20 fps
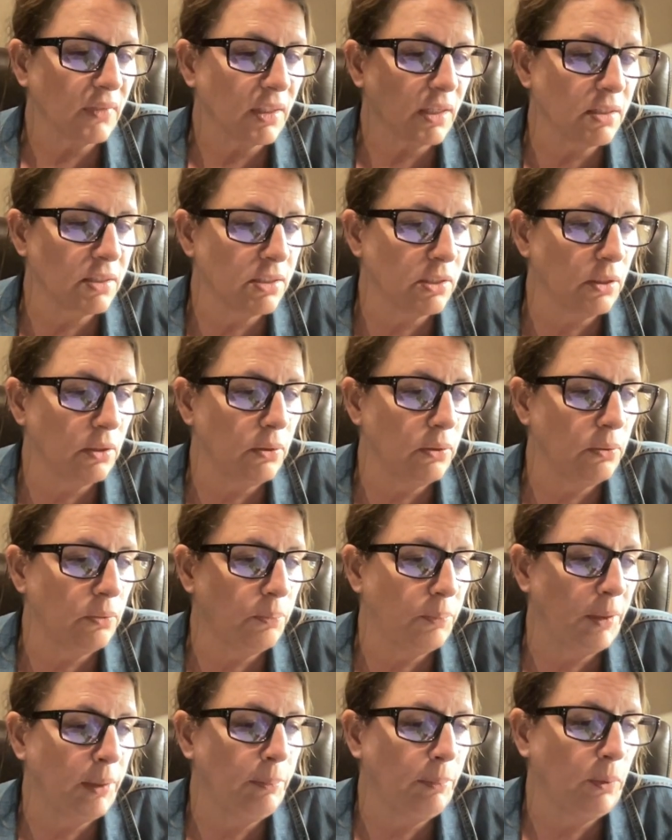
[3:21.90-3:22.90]
So
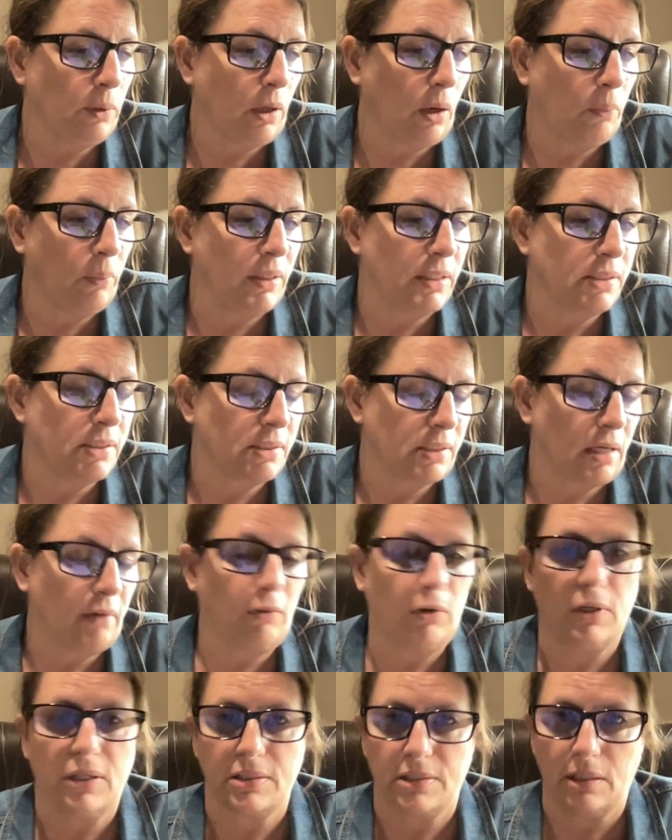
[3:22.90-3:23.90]
people would always have
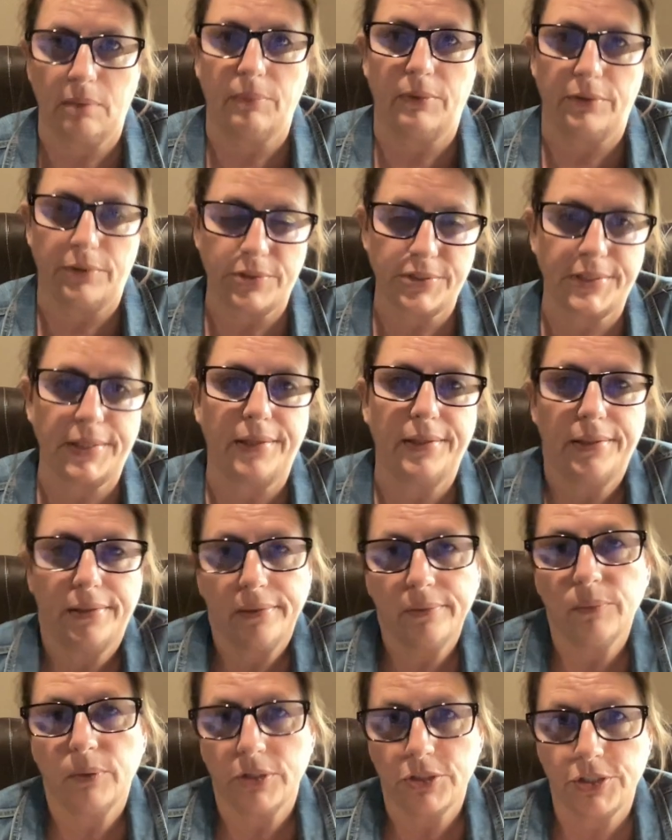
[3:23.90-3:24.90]
a hard time
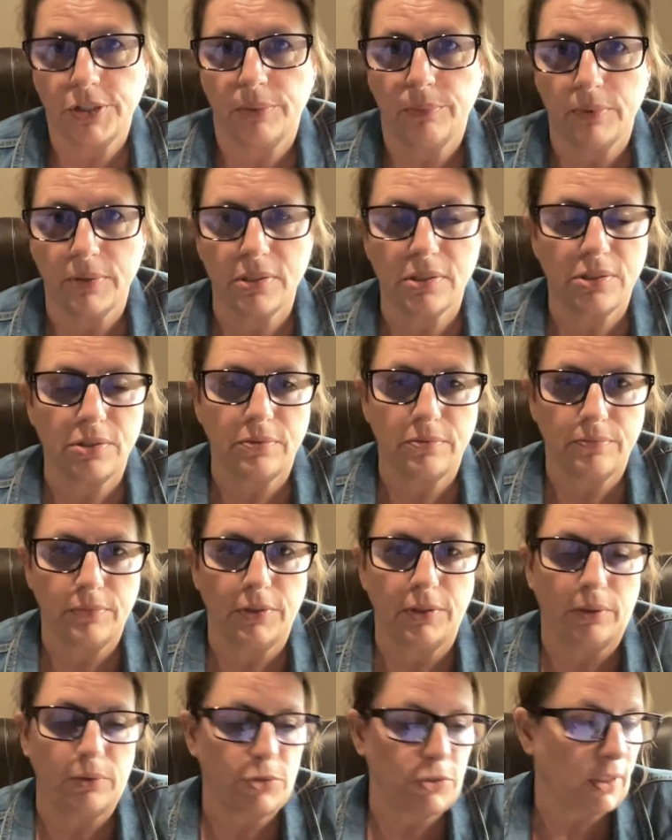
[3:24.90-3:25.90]
understanding what she was,
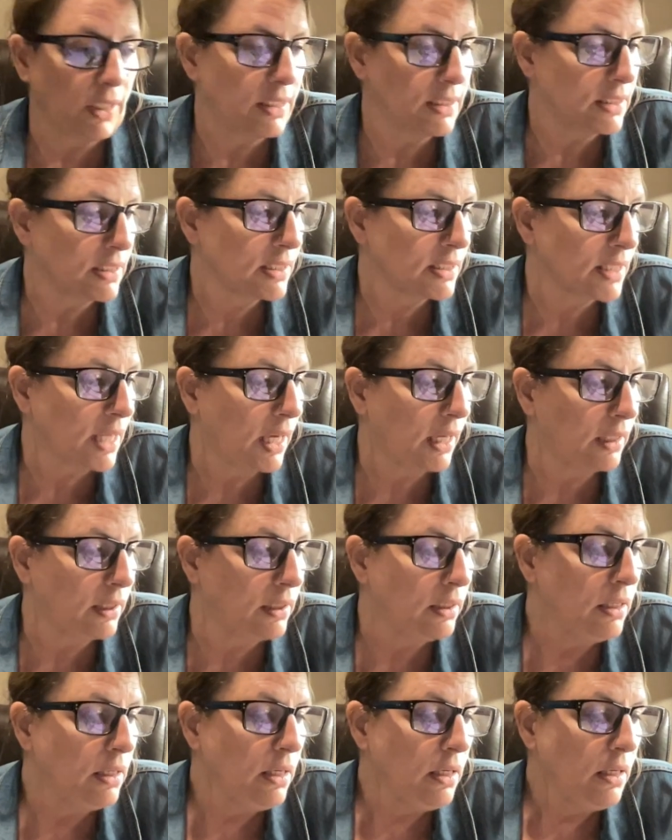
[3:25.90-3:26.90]
trying to
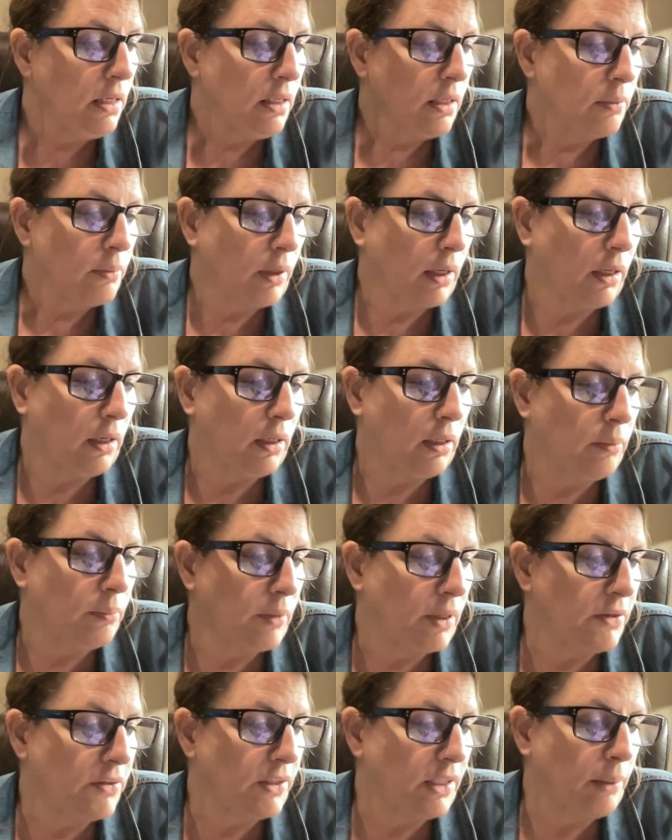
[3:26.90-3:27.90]
say.
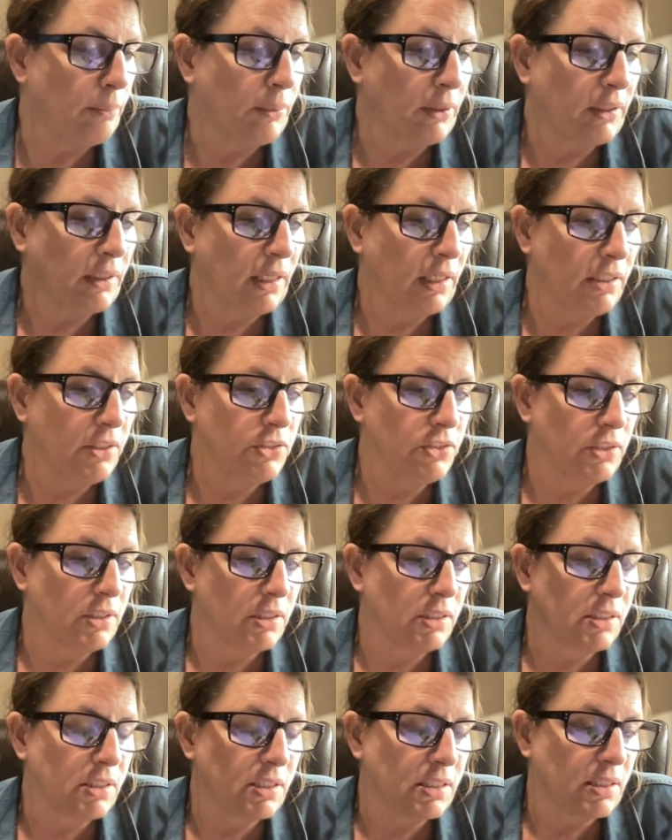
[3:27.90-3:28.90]
And the
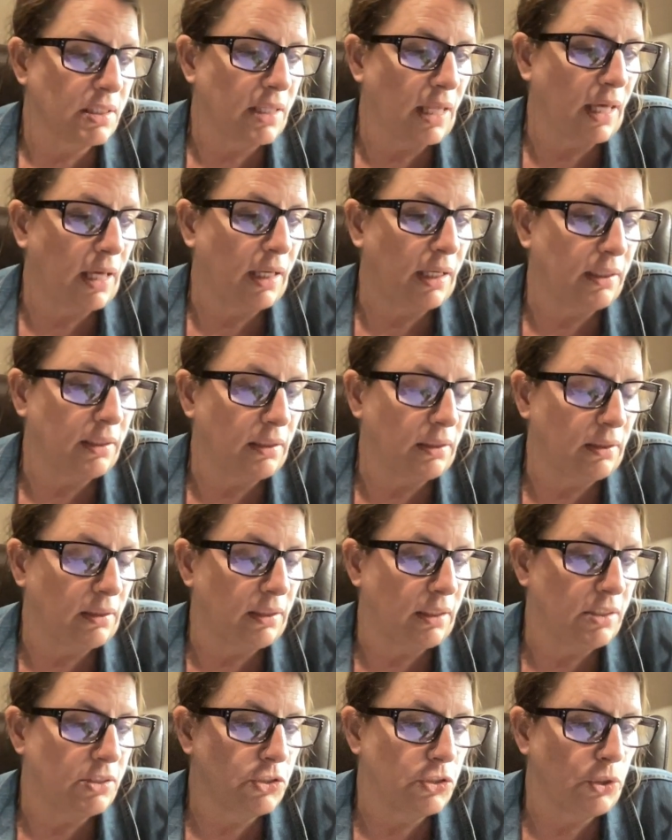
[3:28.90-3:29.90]
implications that
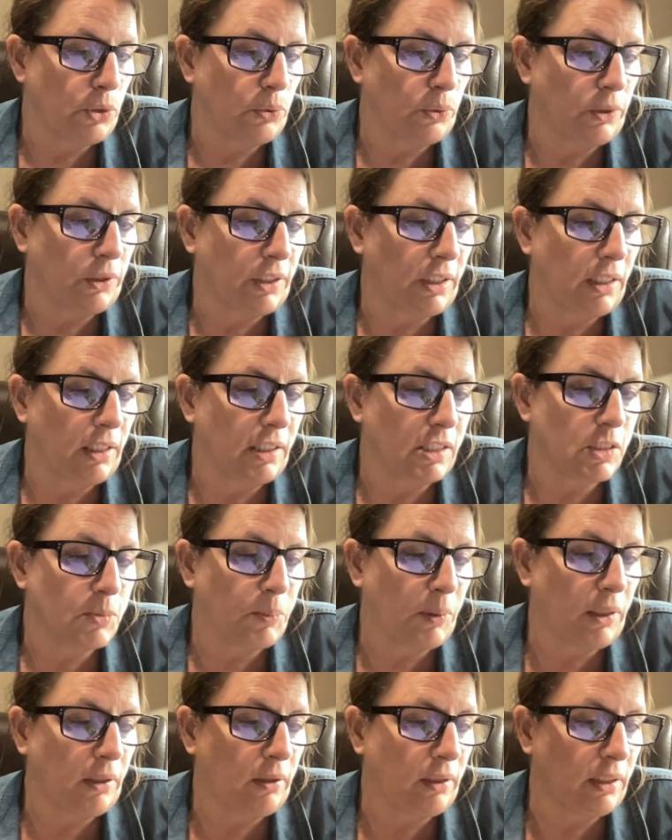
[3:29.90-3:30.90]
these children can
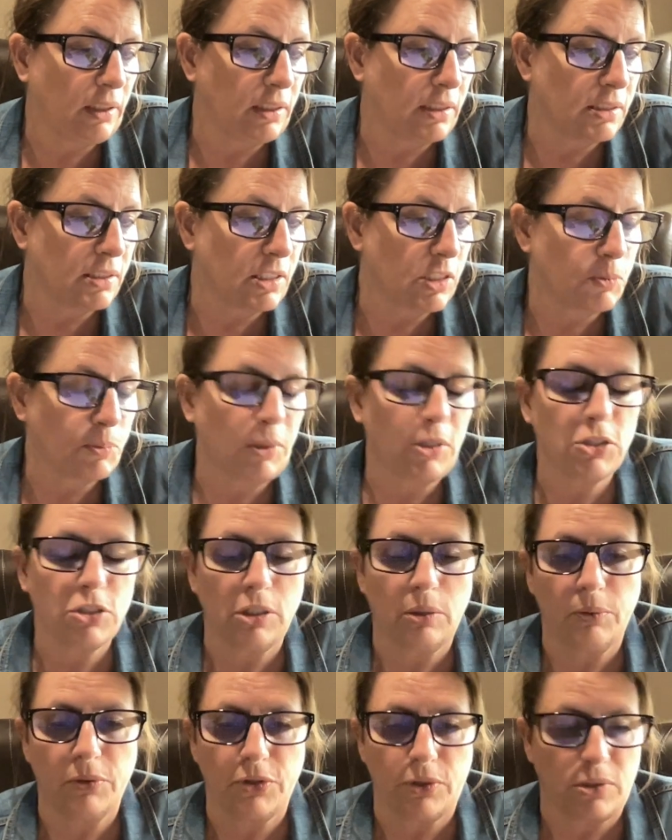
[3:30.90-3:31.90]
experience,
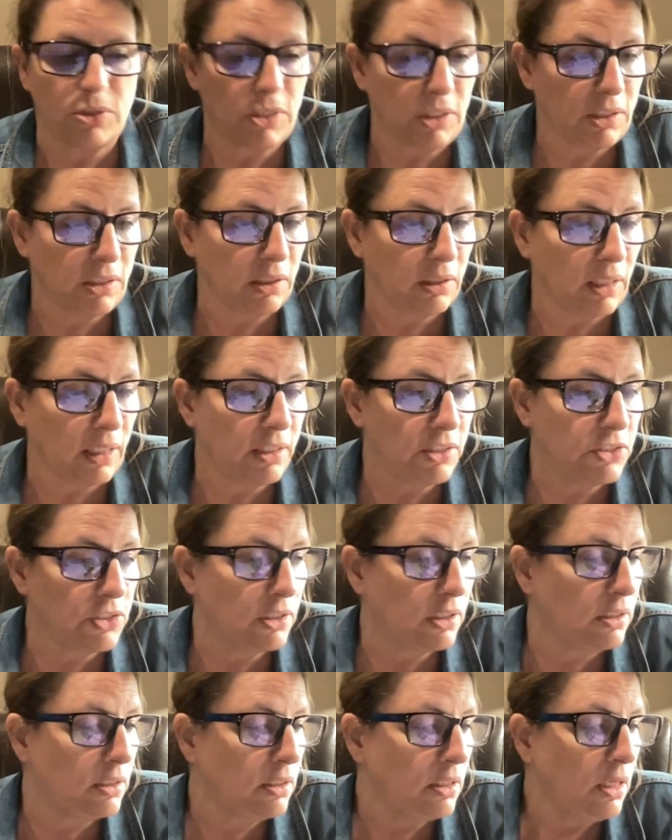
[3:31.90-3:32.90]
especially with
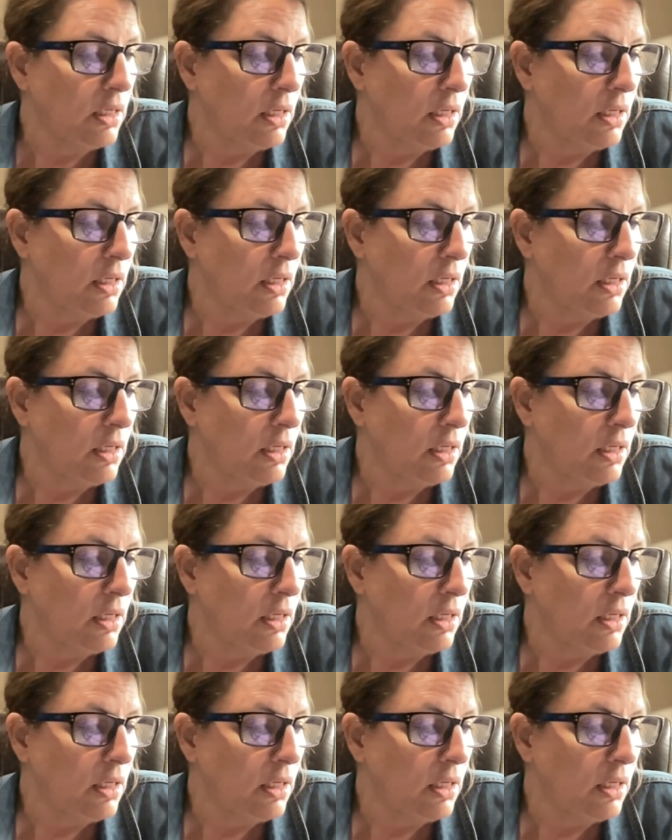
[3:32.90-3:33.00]
articulation.